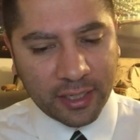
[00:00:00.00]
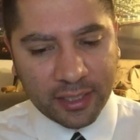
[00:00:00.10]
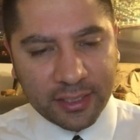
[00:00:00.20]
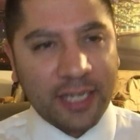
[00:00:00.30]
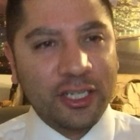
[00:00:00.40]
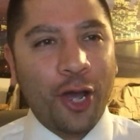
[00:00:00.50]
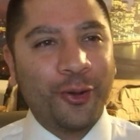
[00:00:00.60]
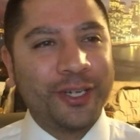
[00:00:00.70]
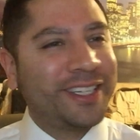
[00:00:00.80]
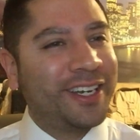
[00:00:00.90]
because as
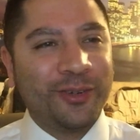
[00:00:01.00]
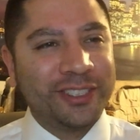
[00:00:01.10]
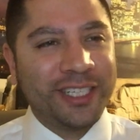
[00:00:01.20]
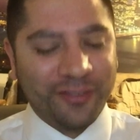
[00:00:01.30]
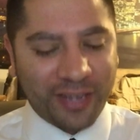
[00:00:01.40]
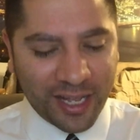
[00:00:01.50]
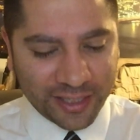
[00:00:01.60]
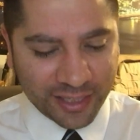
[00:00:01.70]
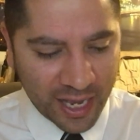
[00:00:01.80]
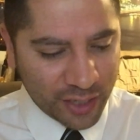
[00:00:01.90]
always, I always give
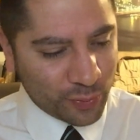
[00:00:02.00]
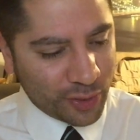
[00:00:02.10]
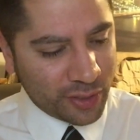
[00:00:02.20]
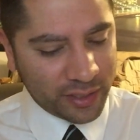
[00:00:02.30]
God the last word,